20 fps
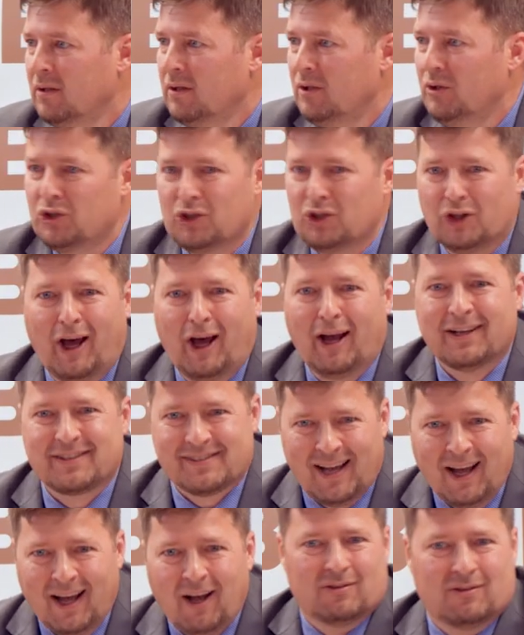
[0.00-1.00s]
you shall not
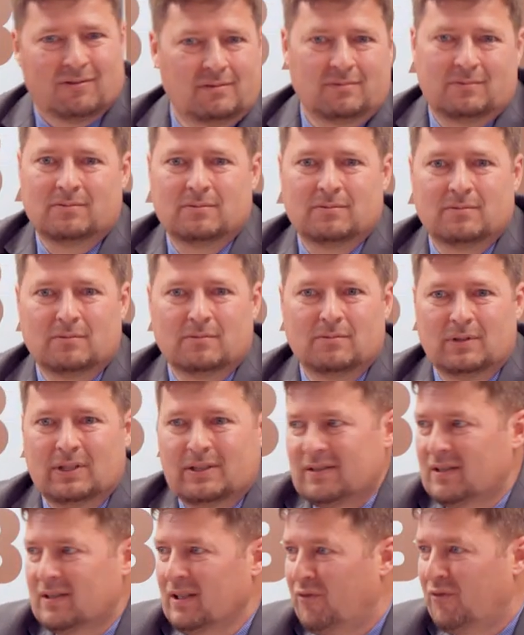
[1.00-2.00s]
excel.
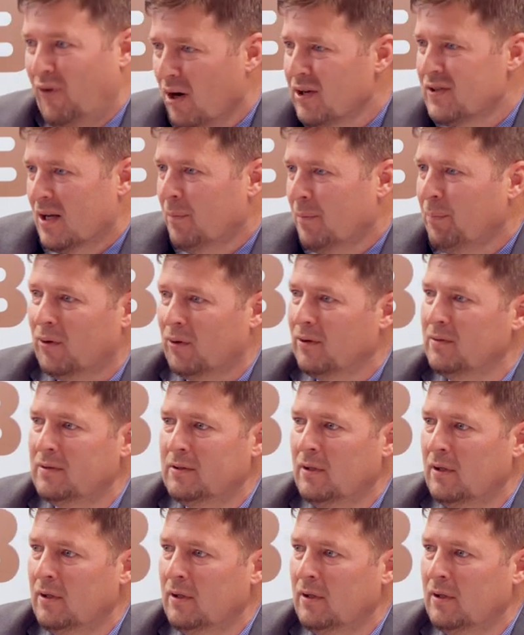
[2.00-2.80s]
It's, it's very simple.